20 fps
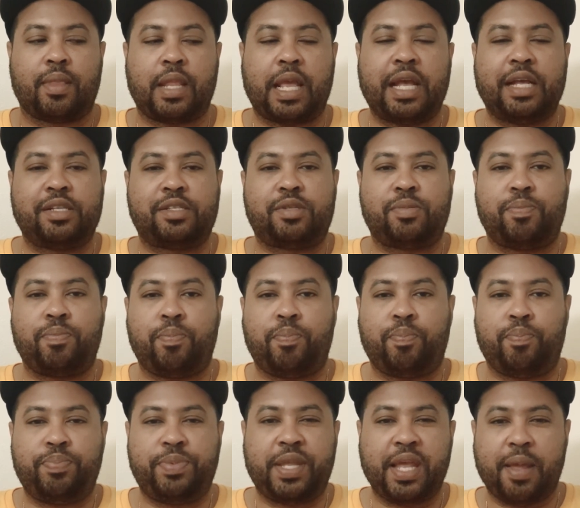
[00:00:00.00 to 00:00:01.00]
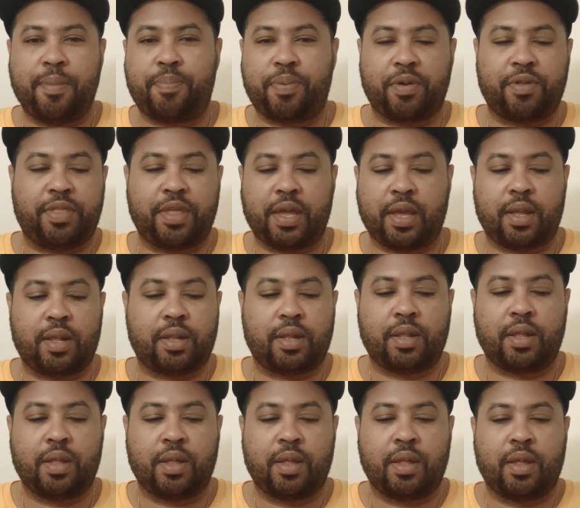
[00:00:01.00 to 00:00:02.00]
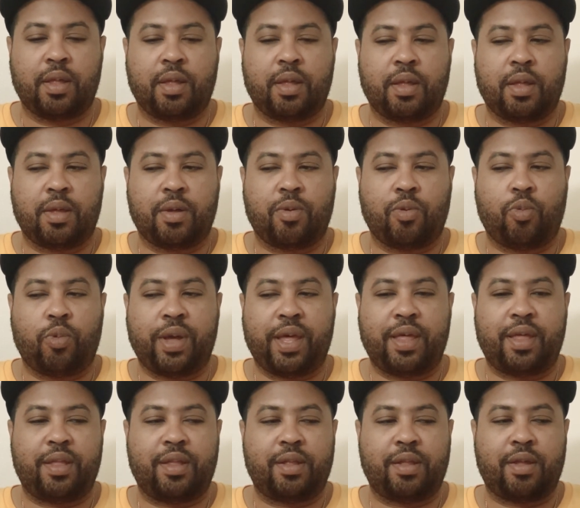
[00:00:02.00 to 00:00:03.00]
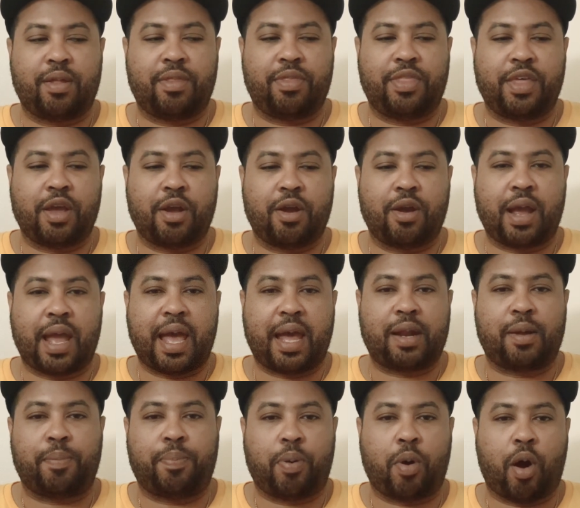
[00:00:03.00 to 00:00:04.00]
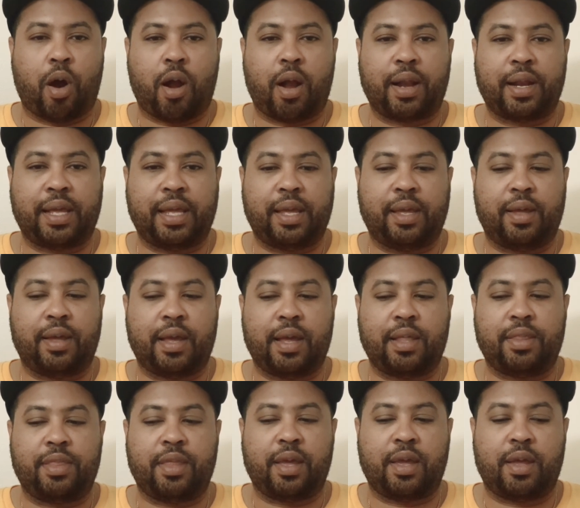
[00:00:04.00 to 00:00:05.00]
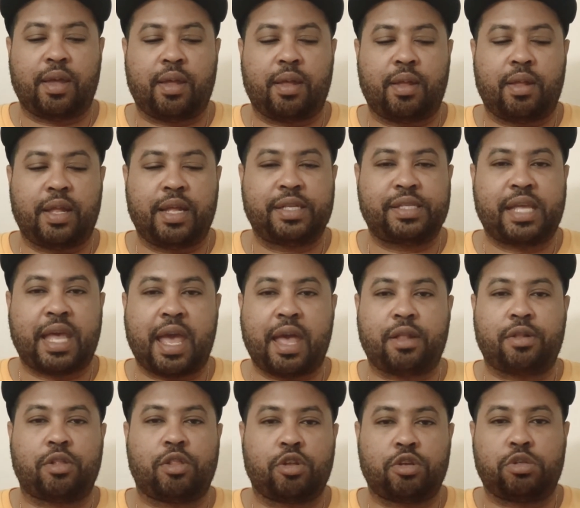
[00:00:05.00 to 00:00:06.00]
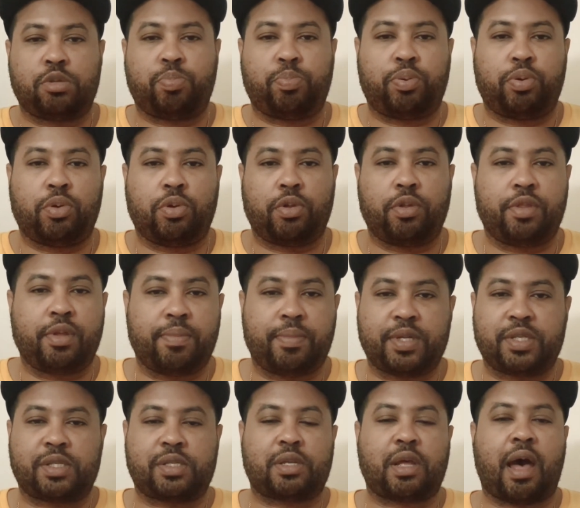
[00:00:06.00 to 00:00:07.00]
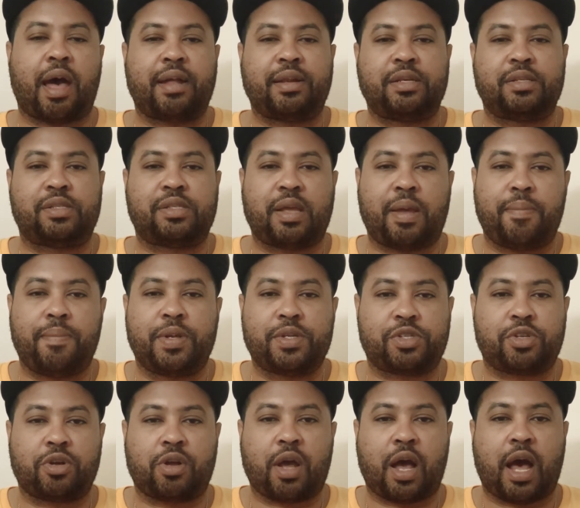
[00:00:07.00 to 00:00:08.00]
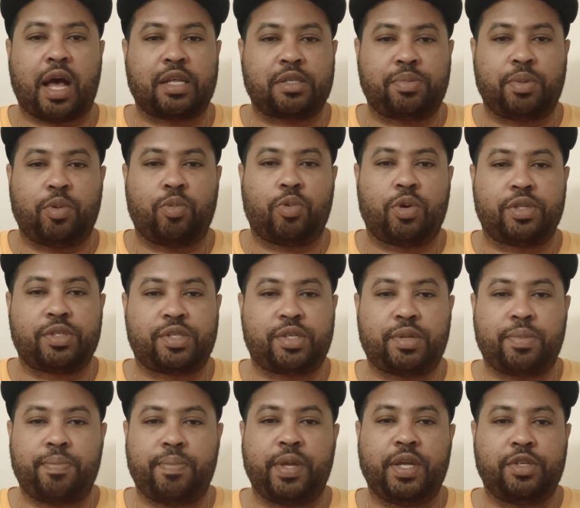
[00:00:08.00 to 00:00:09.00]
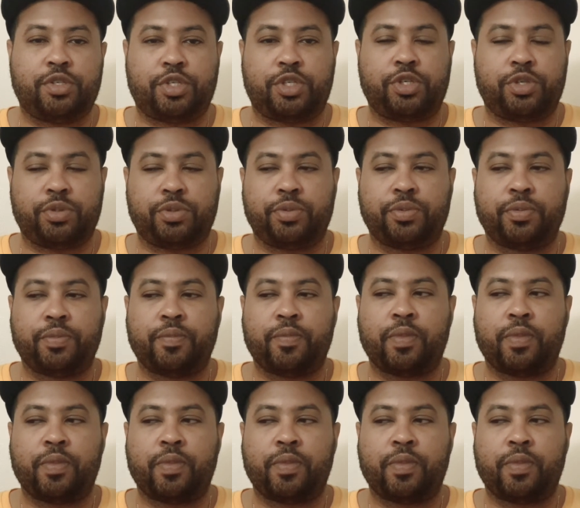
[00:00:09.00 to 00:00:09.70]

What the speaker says: It's deeper than when they're at a party and then his handlers pull them aside and say, Mr. Cosby wants to meet you.